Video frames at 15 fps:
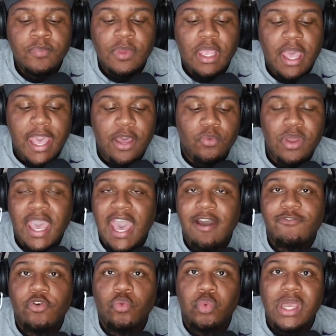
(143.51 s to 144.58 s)
and we have
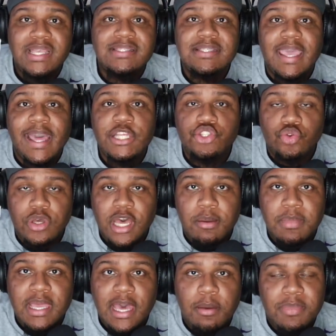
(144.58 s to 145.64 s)
a weak schedule
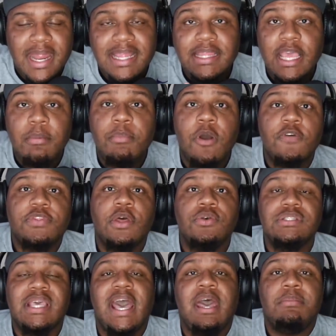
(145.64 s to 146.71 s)
coming up. And I think both those
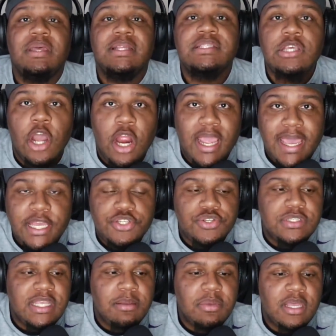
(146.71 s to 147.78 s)
comments are
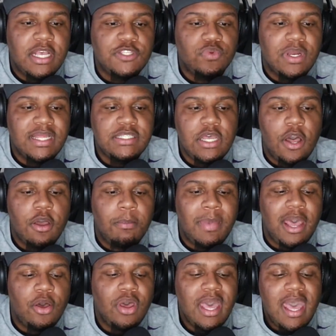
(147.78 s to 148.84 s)
interesting because when they talk
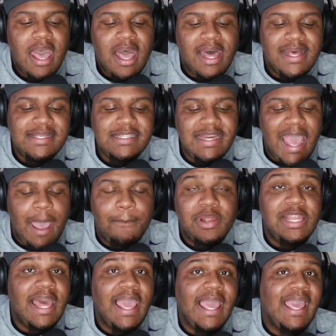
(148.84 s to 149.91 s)
about us not
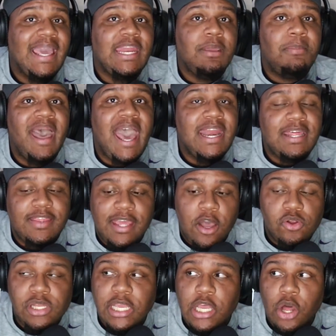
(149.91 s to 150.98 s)
playing anybody, they
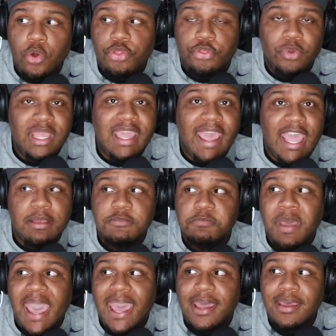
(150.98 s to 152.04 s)
only go three games
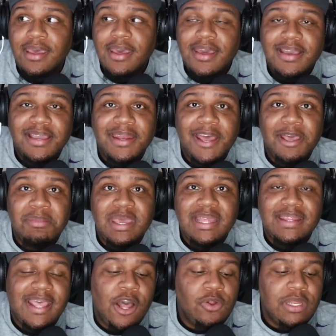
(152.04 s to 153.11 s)
back. You know what I mean?
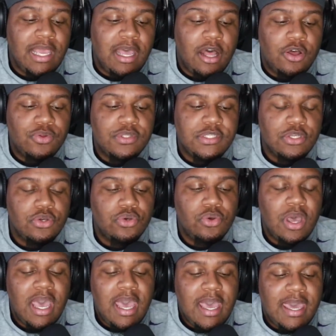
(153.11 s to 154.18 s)
They only go to
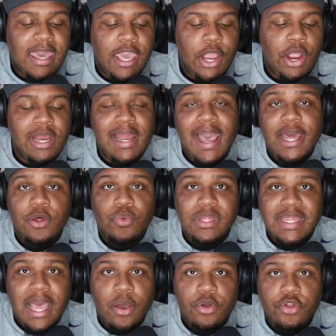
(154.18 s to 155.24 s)
Carolina
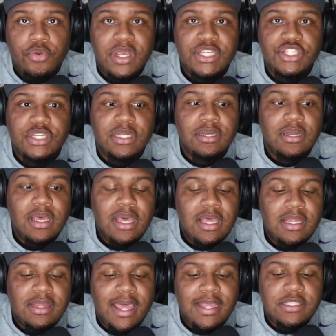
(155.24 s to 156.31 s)
without Christian.
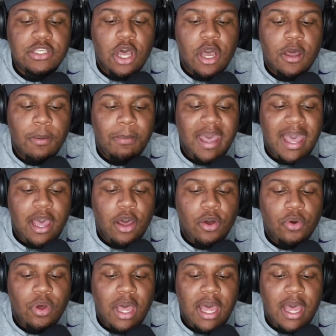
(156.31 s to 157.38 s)
They talk
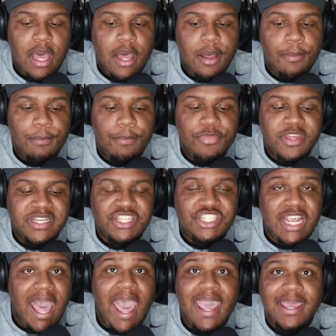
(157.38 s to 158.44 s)
about um, the
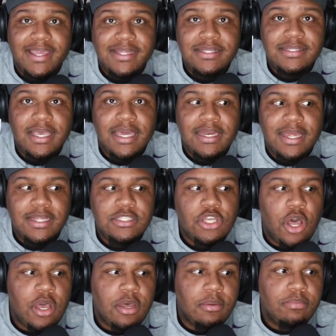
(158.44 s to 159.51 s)
Giants, and they talk